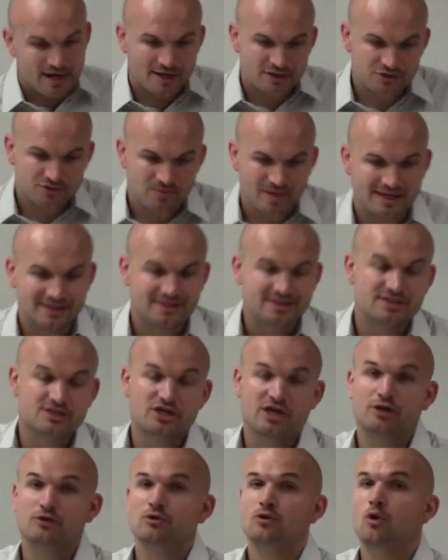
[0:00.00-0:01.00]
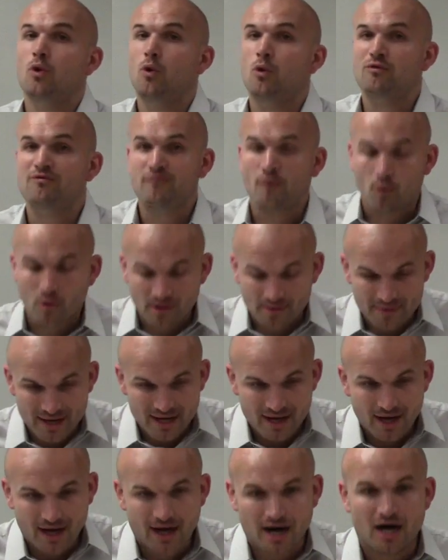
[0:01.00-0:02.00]
how to write the general form
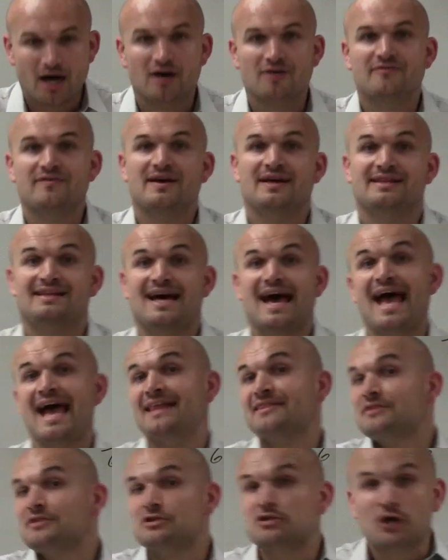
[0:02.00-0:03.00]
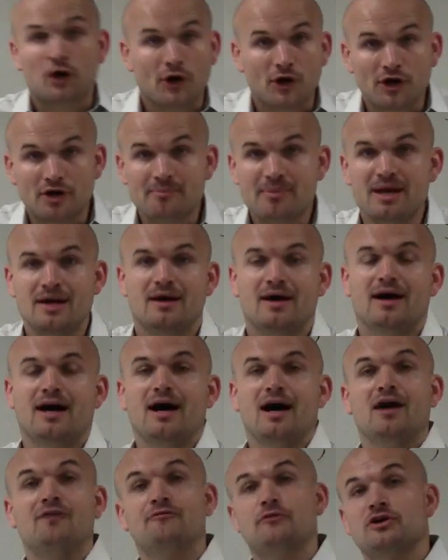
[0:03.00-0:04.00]
of uh, the nth term
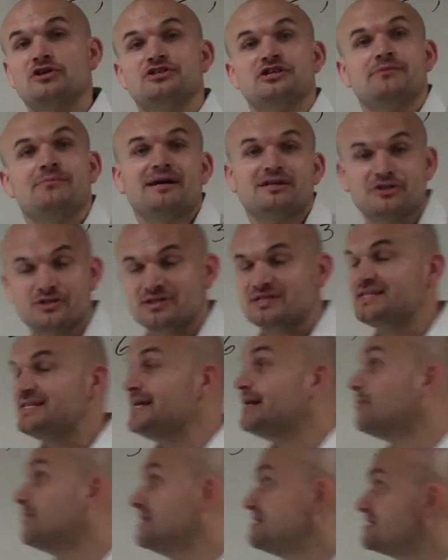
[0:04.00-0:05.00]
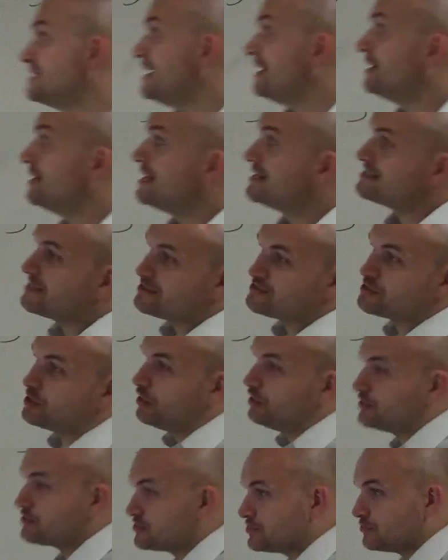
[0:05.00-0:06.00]
um, for a geometric sequence. And a lot of times we call
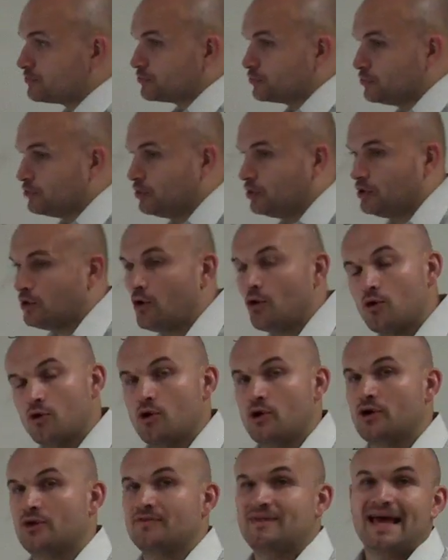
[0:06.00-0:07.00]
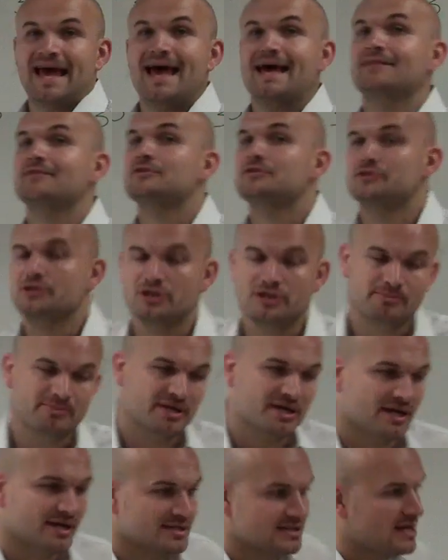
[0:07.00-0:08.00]
this the rule or the nth term
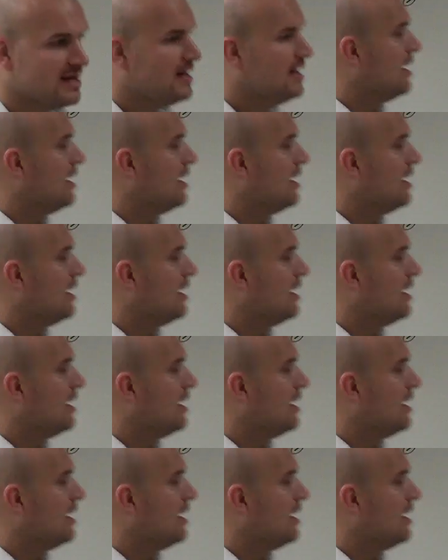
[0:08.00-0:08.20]
because